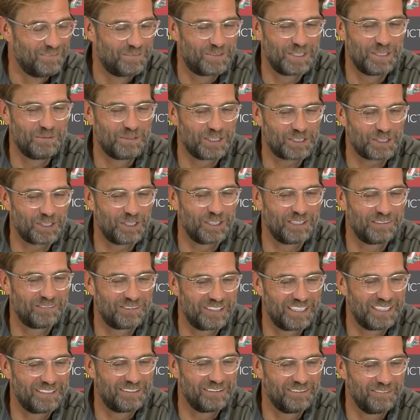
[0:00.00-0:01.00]
Pretty much all of
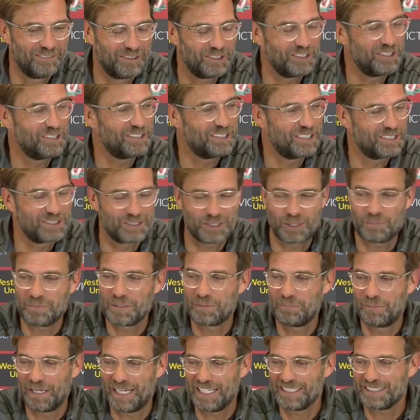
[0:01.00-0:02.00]
that. But is it
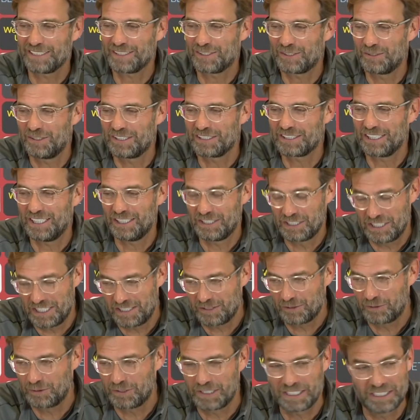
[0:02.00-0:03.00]
stopping passes to Hazard?
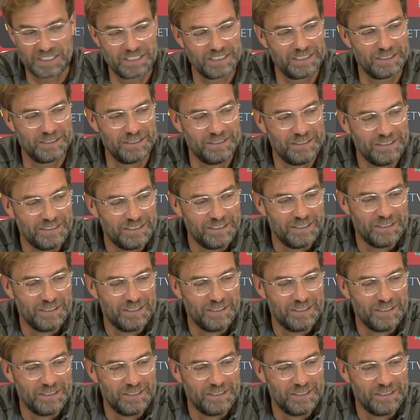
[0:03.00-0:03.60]
Yeah, good idea.